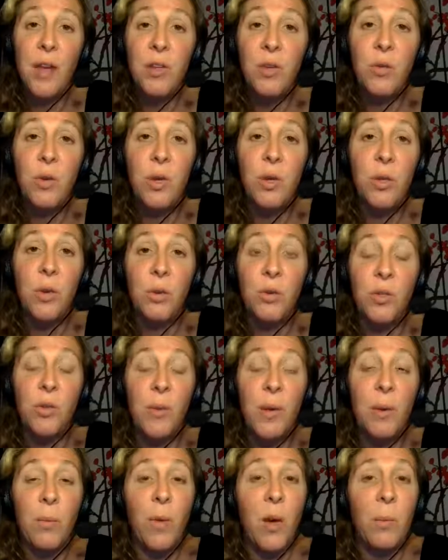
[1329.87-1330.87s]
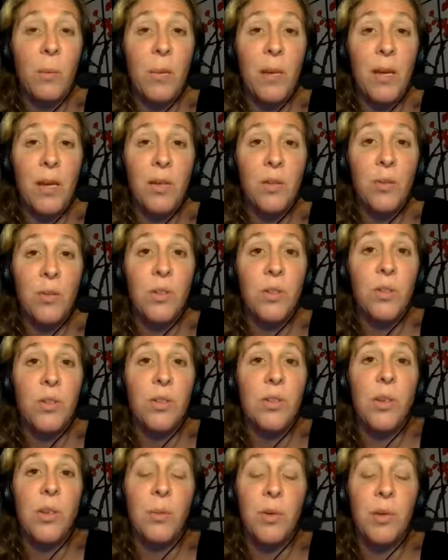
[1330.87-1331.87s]
you can go to my webpage, which
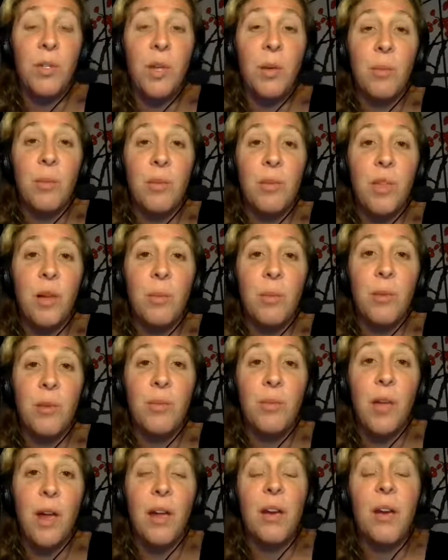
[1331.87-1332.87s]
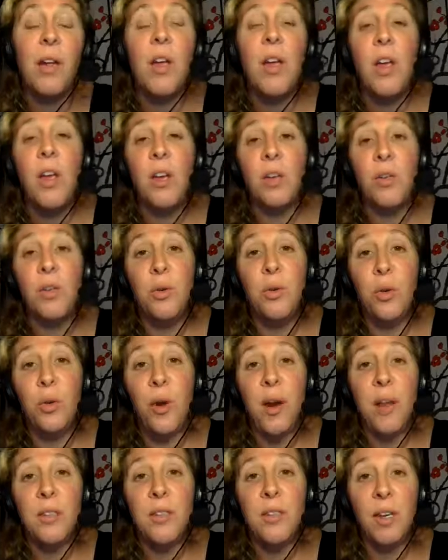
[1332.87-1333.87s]
is
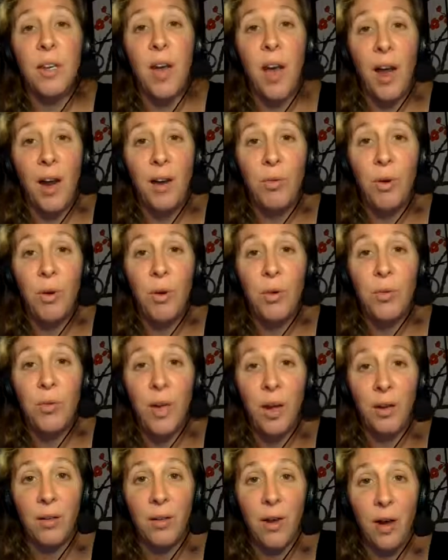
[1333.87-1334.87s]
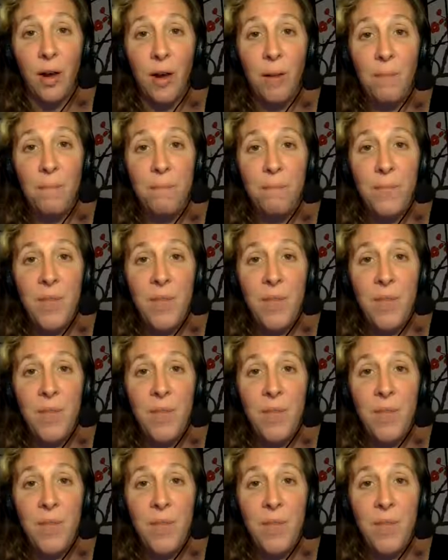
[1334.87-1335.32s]
www.newhorizonchiro.com,